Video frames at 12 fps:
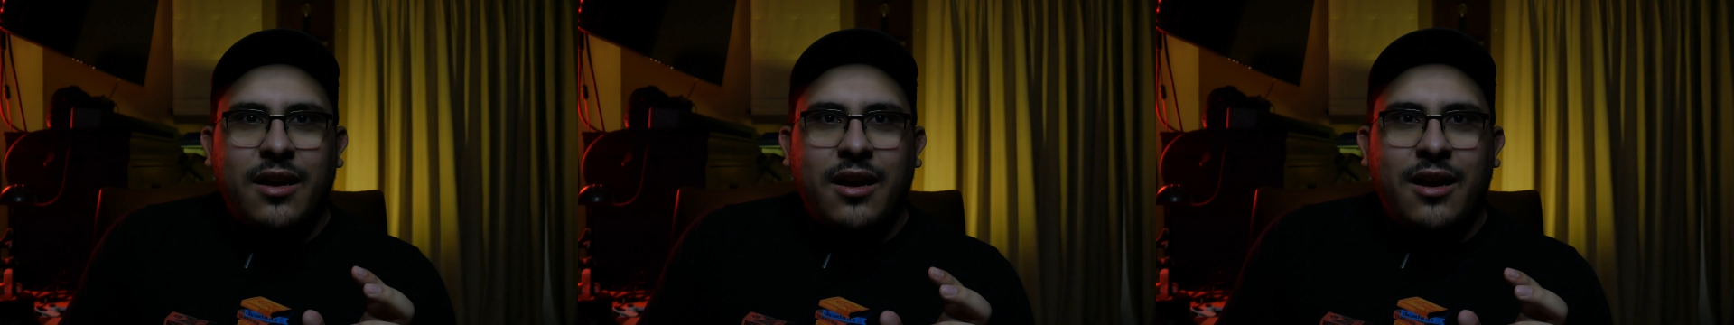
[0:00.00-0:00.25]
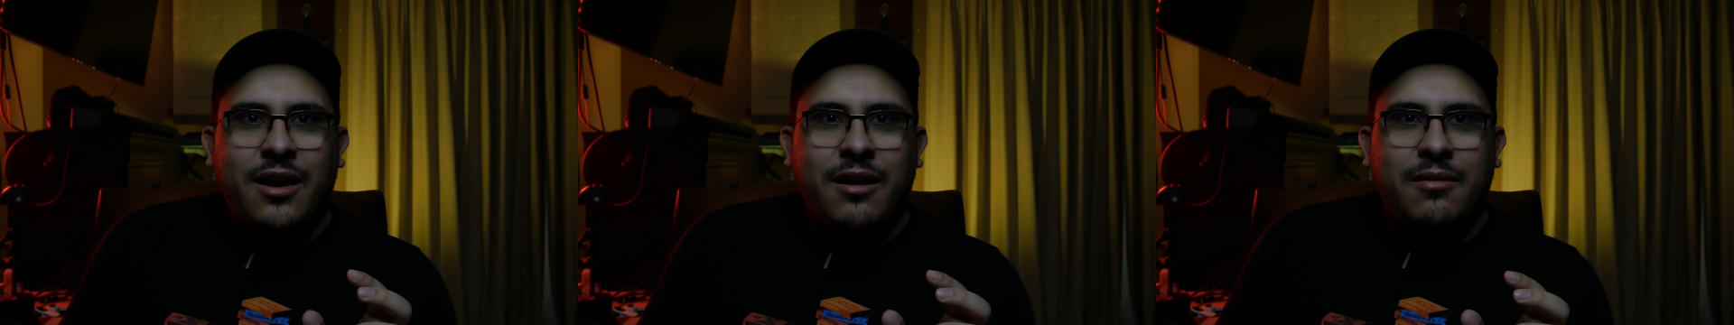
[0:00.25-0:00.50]

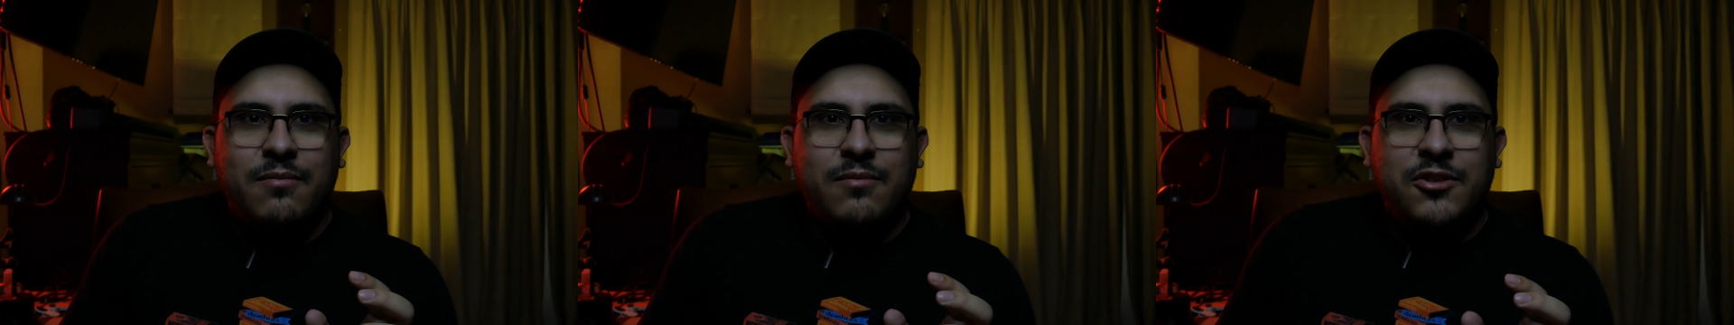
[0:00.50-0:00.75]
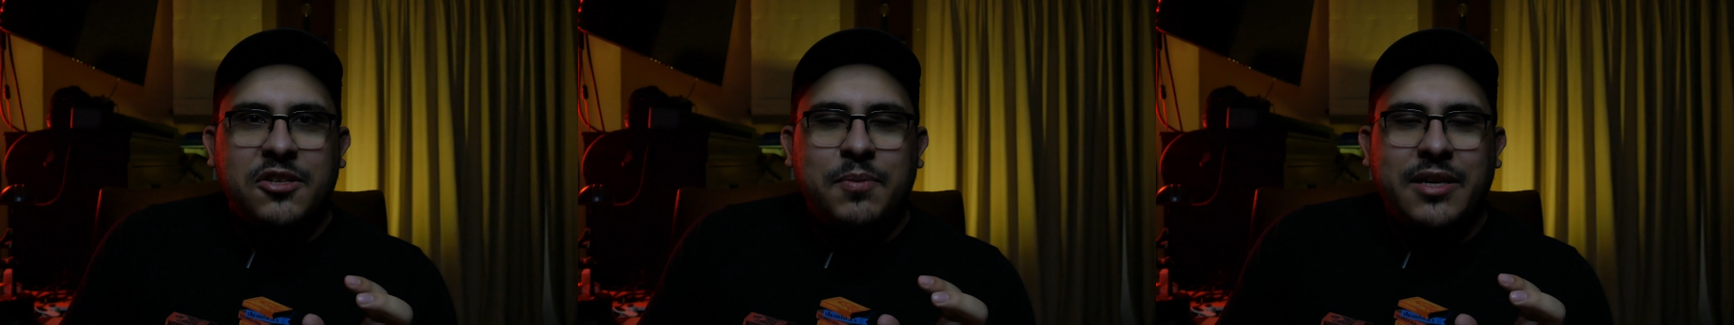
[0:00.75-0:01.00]

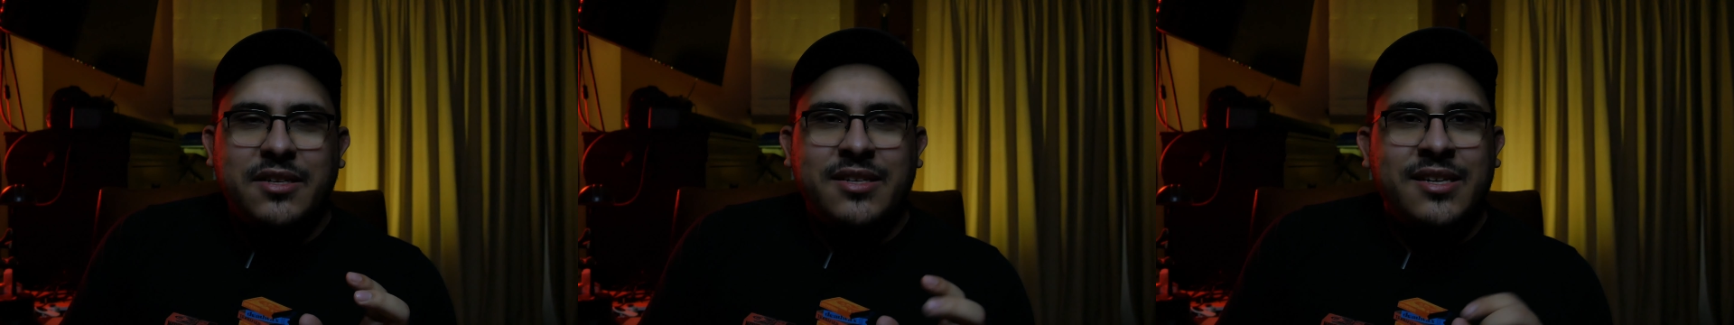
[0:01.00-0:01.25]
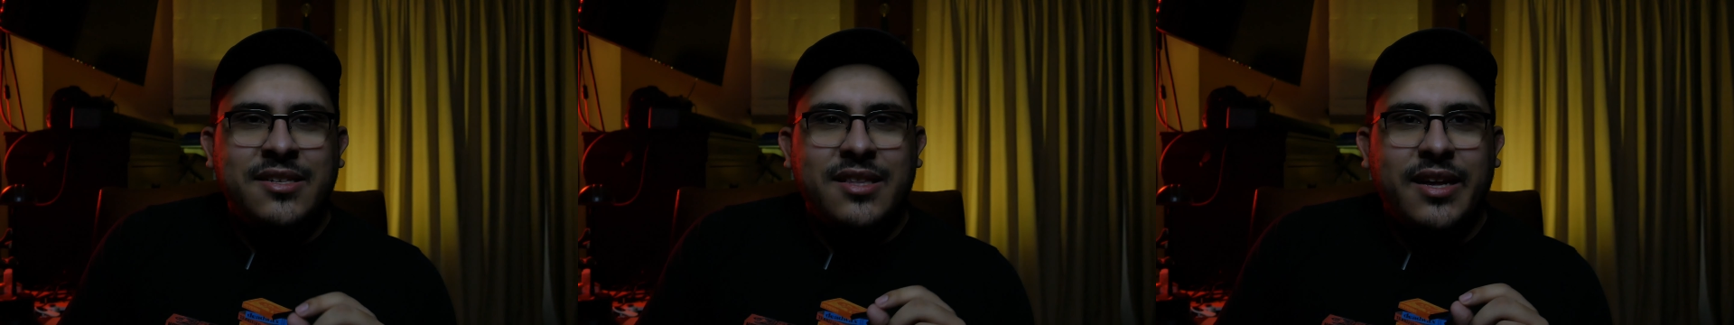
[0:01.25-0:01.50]
just because
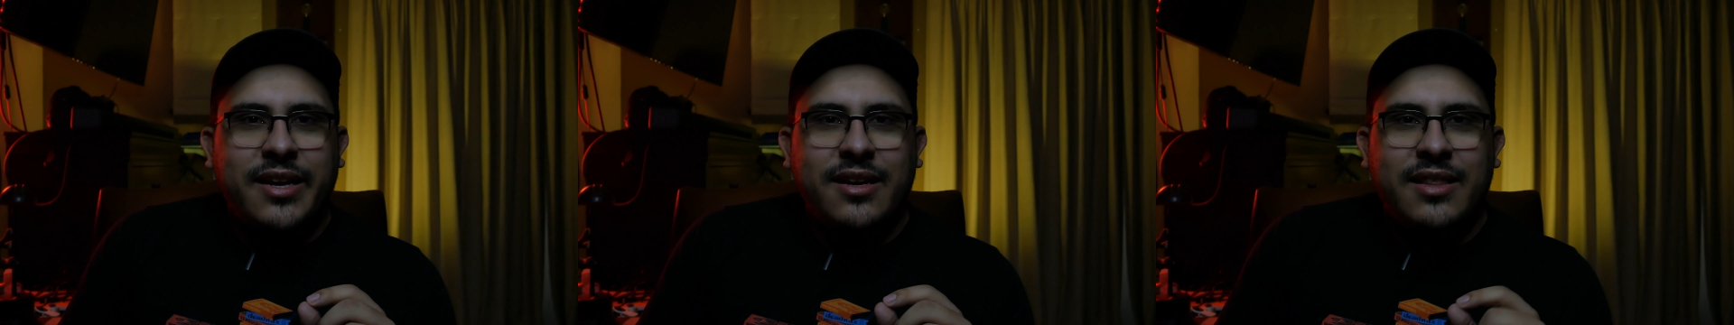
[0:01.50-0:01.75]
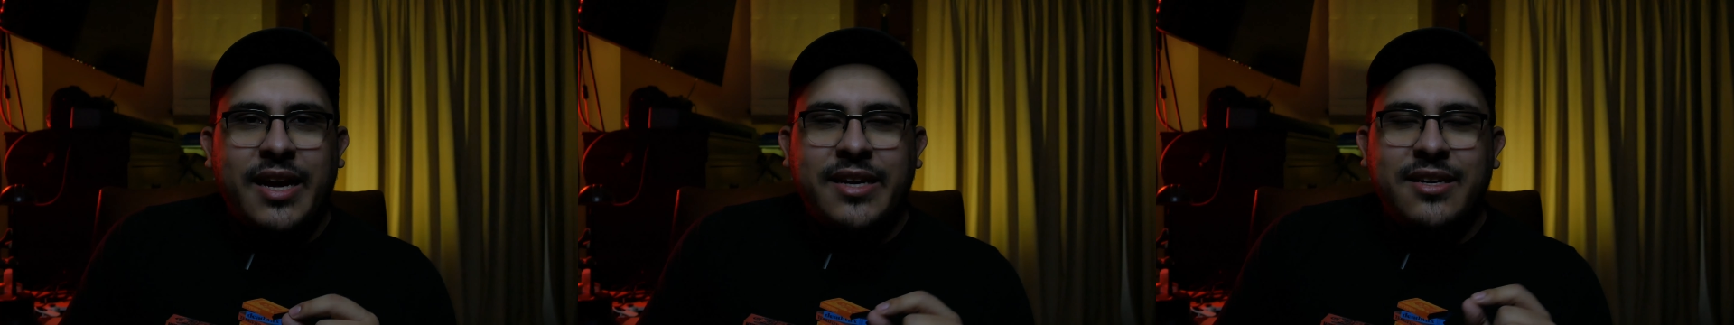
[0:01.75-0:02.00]
his
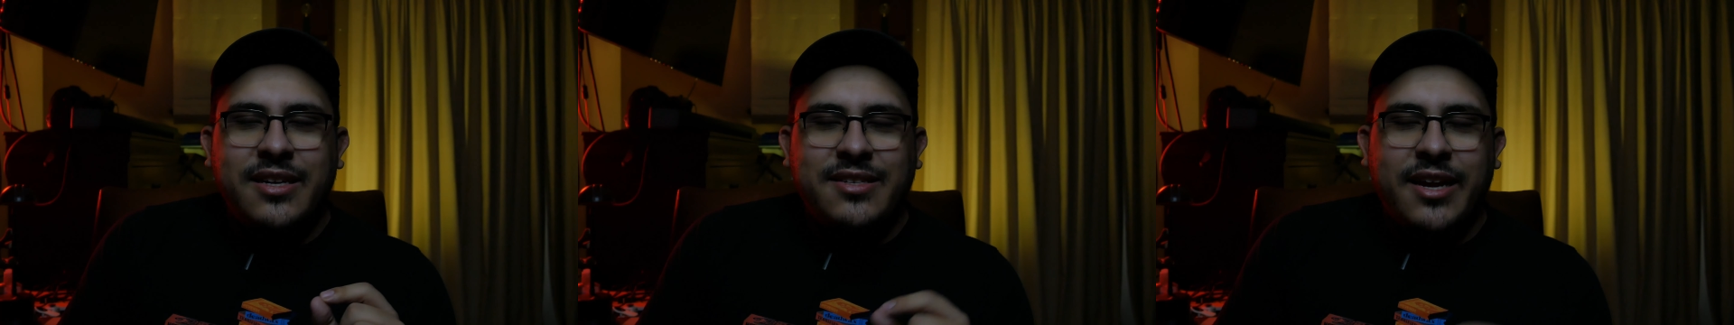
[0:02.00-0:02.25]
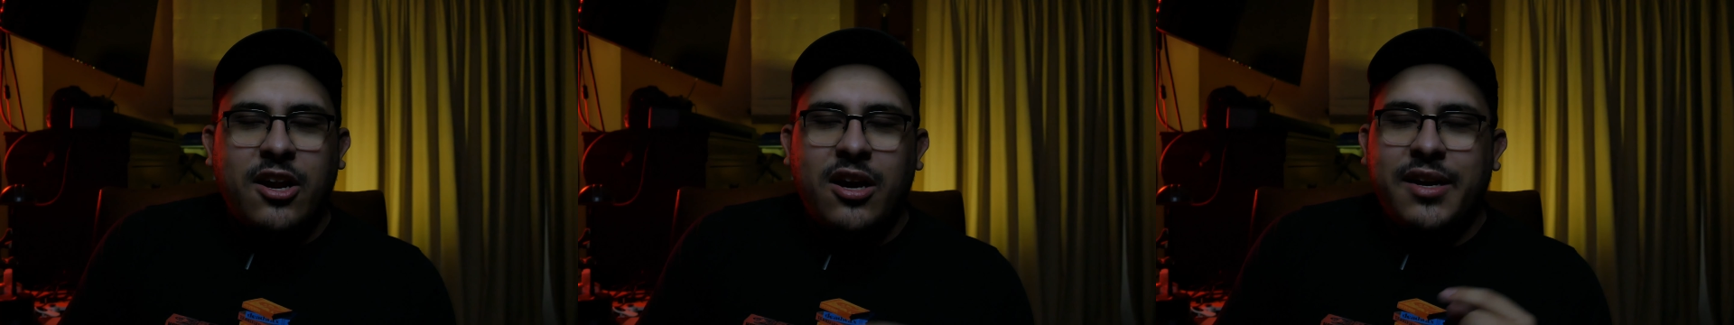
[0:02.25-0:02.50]

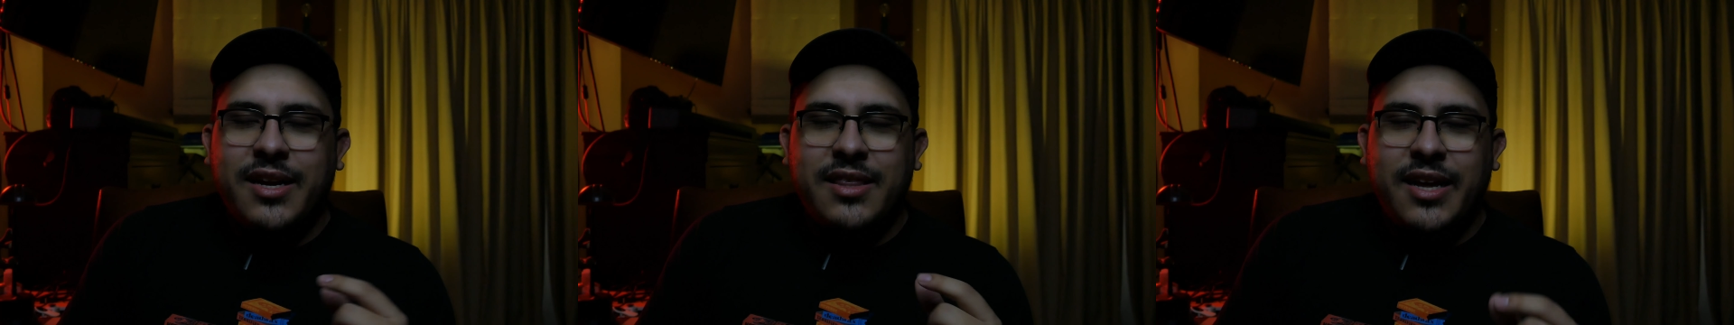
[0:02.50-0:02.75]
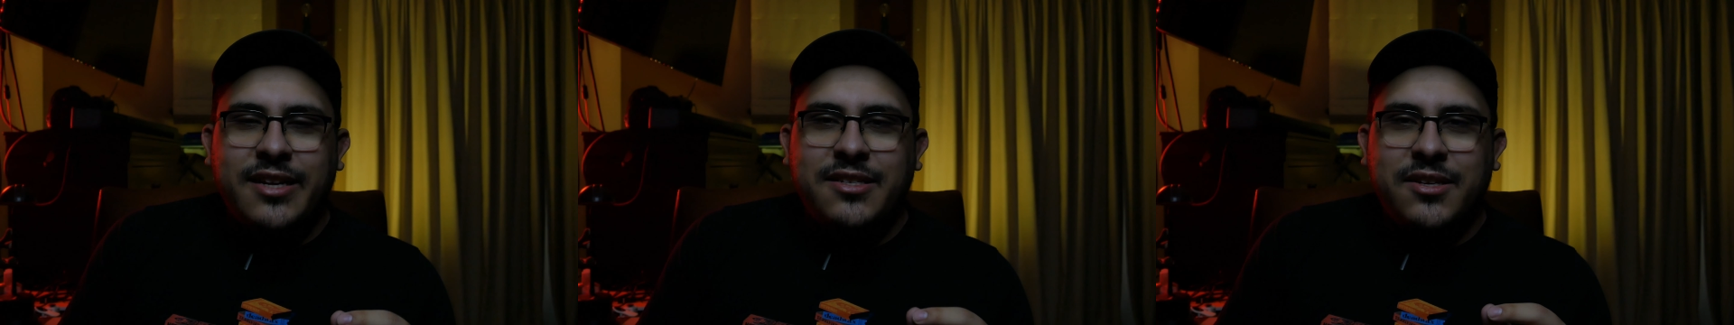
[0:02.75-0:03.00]
iconic
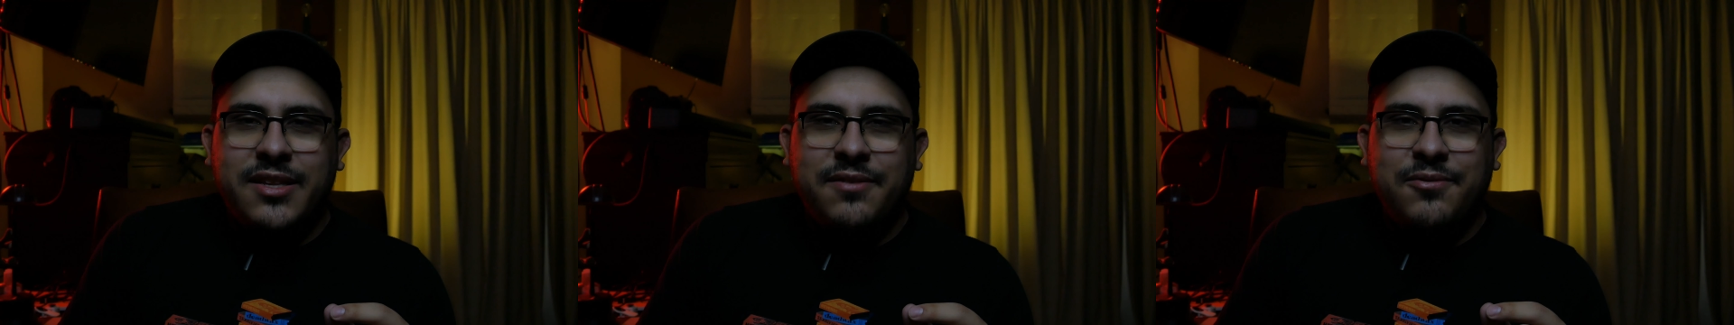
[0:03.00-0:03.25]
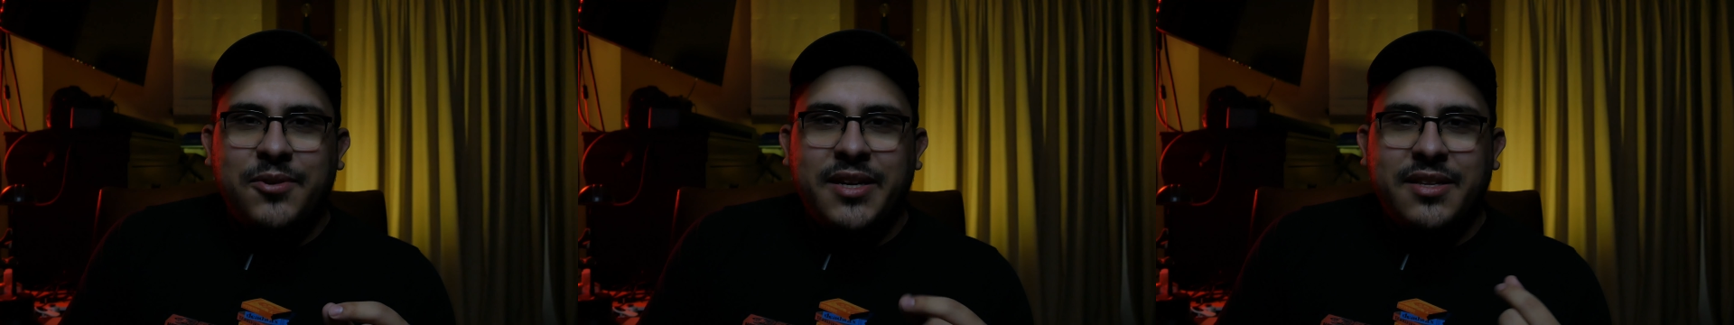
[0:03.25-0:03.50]
line
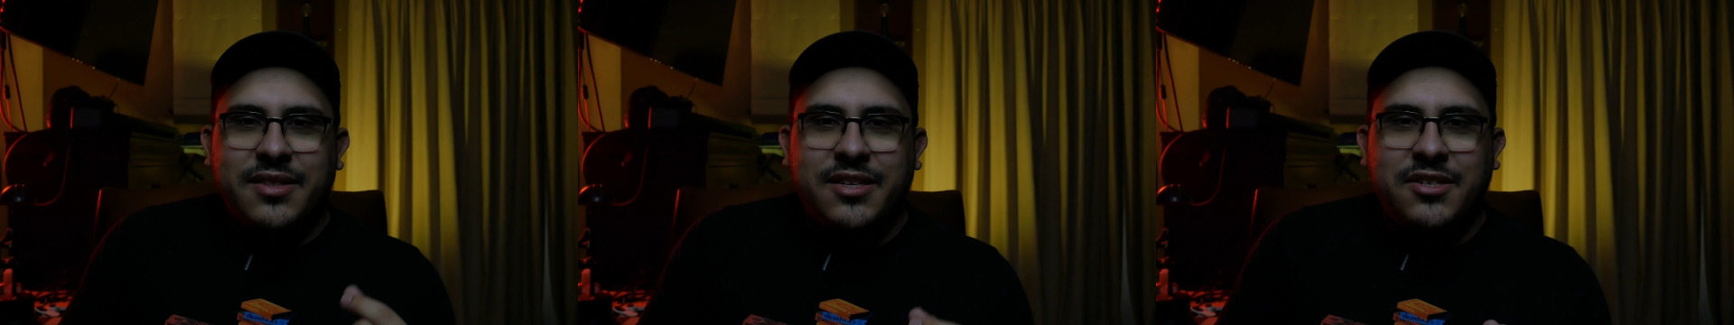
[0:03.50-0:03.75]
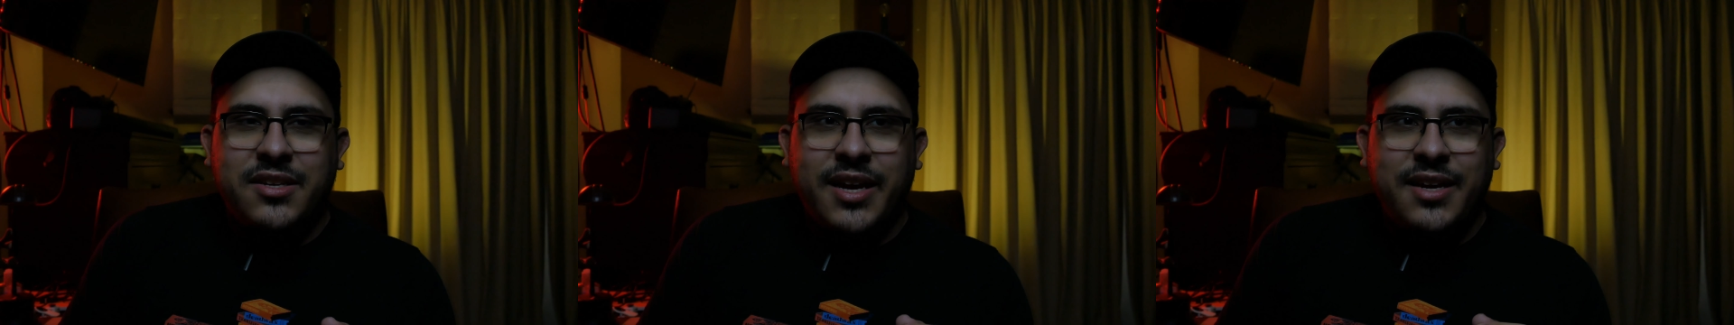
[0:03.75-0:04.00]
delivery in
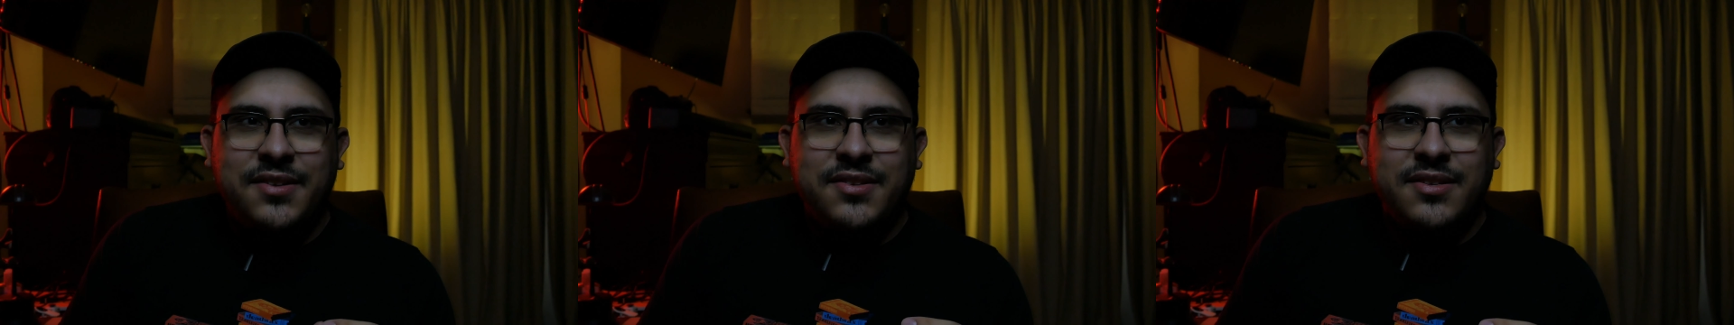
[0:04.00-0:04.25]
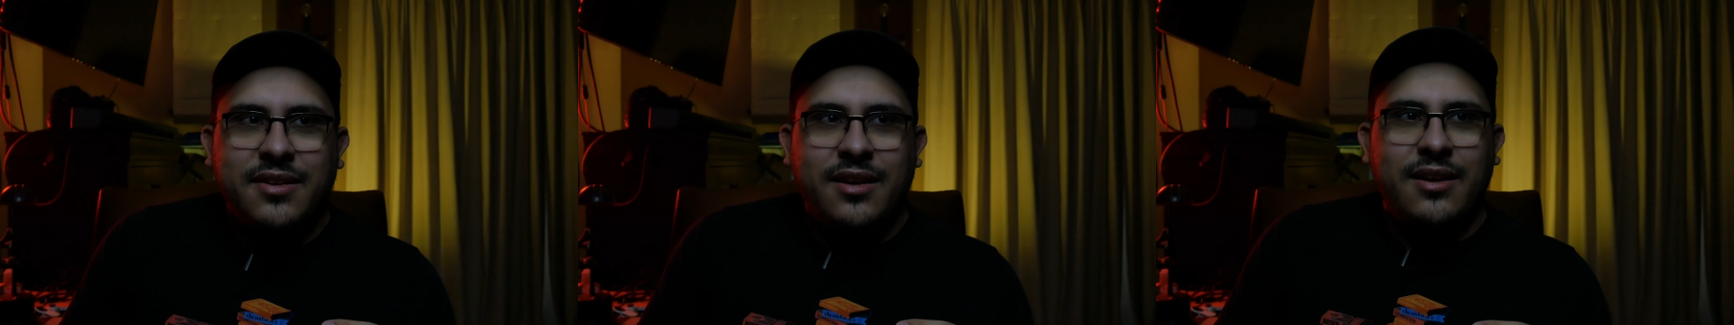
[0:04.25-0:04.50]
this case